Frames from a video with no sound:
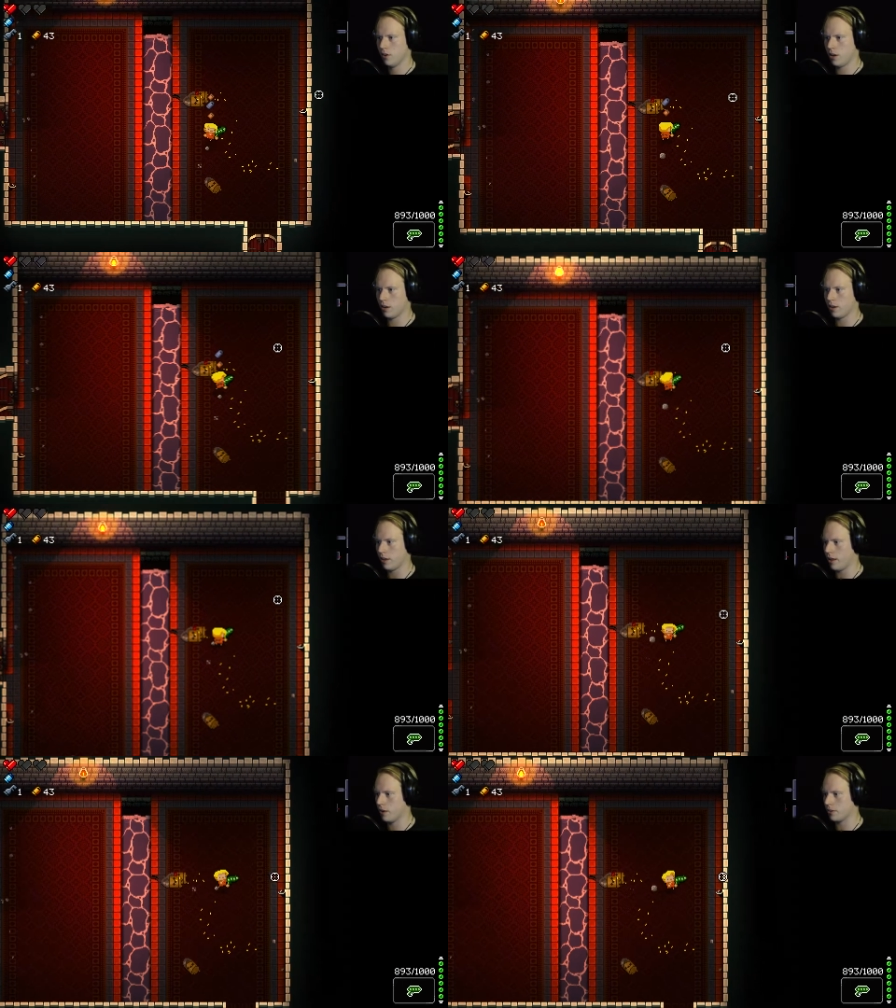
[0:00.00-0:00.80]
Okay,
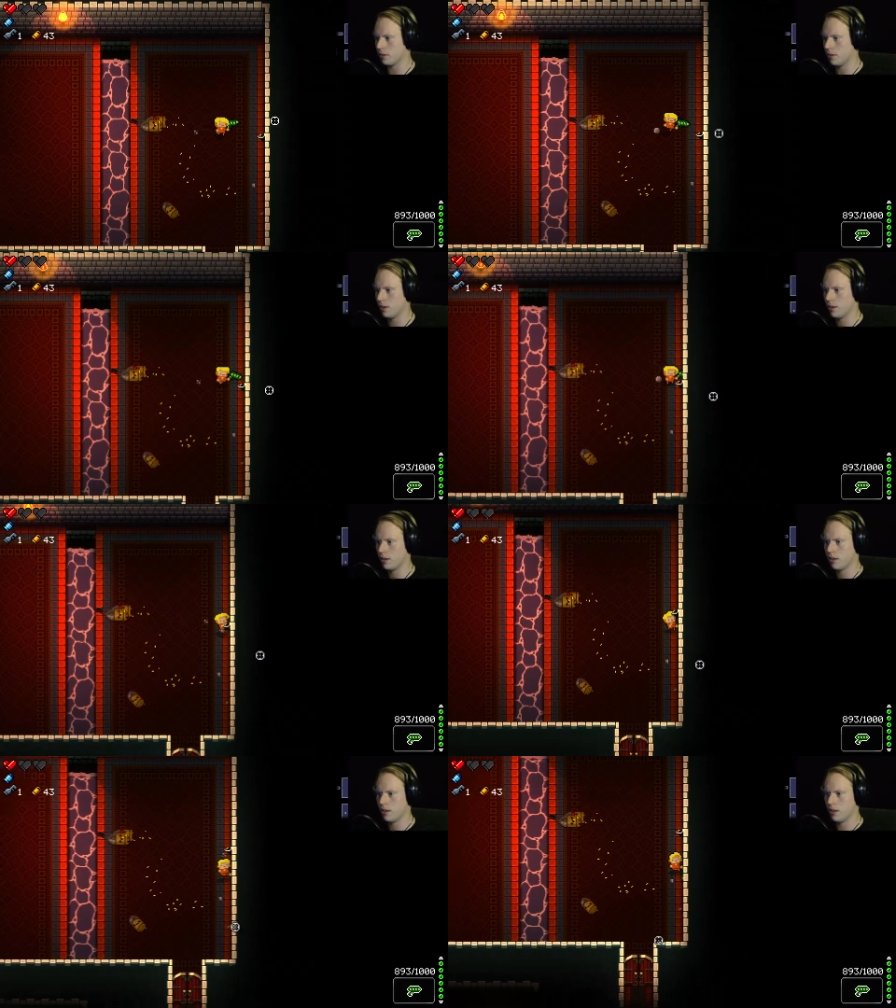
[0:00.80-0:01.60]
that was
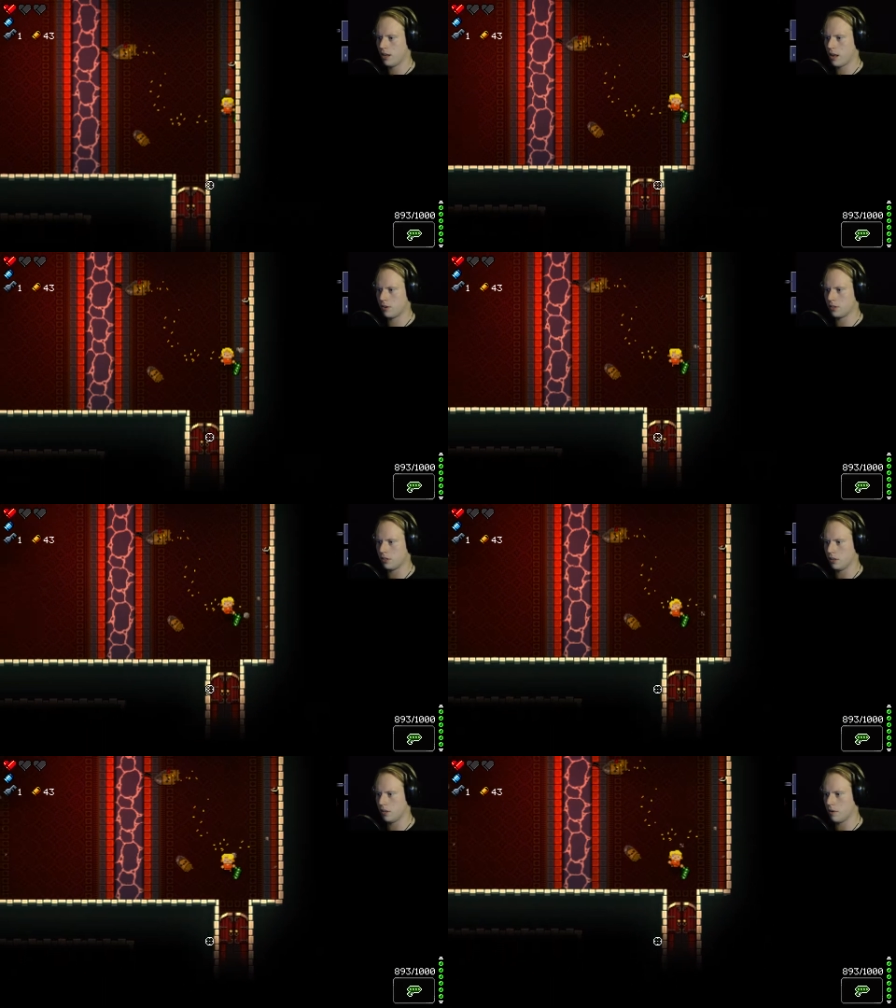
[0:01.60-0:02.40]

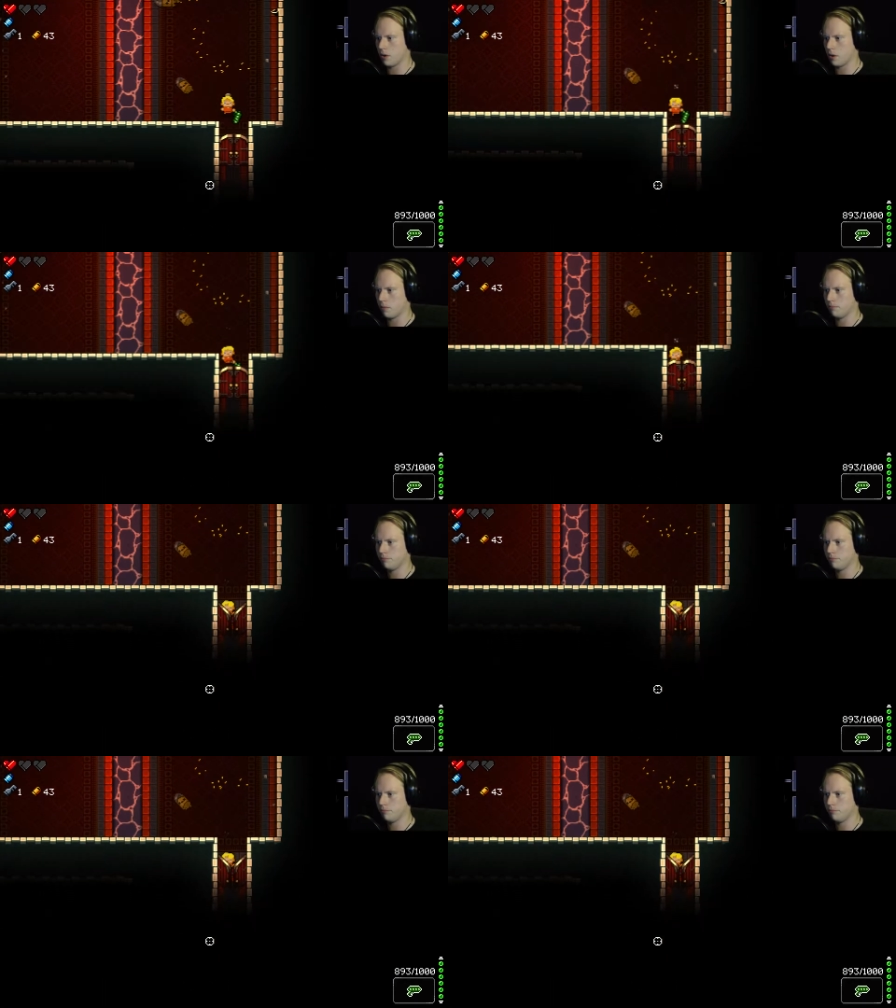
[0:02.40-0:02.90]
good, there we go.